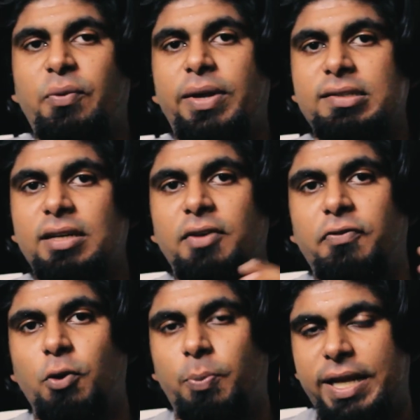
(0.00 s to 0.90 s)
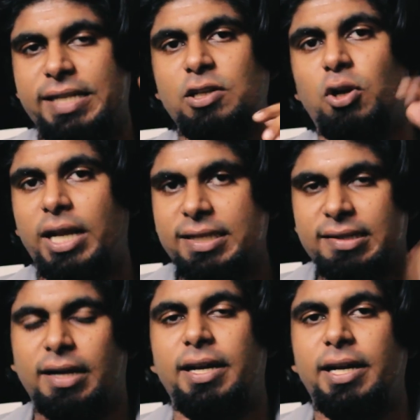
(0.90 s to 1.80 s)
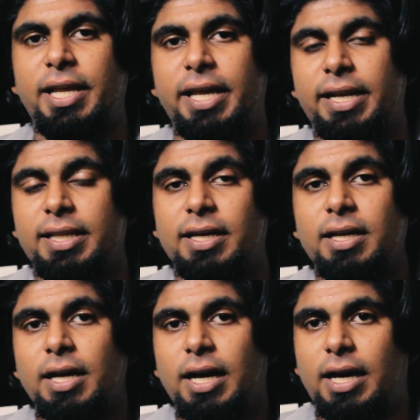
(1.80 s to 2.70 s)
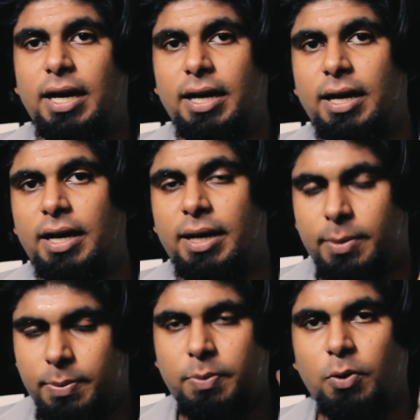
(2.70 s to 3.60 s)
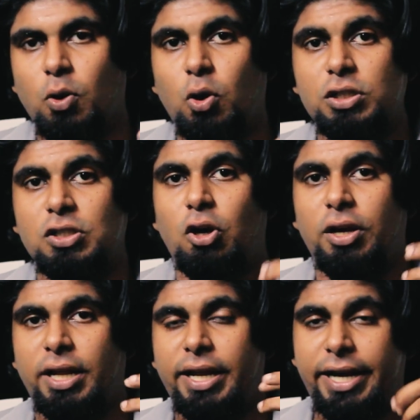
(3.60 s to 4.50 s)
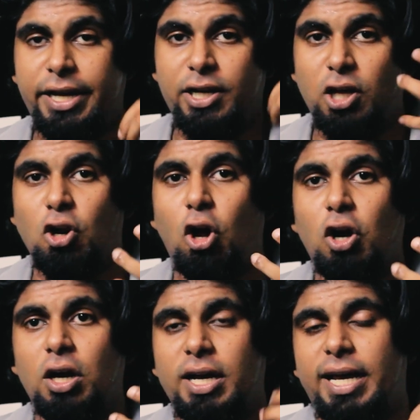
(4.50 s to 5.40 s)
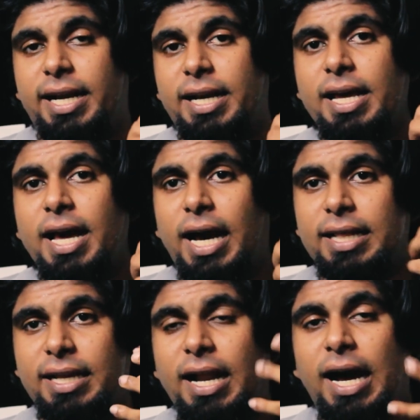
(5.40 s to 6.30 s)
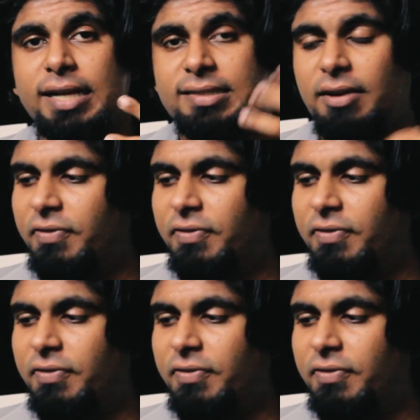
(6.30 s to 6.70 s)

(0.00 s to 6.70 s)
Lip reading: situation, if you place your leg suddenly in the roads or in your rock and other hard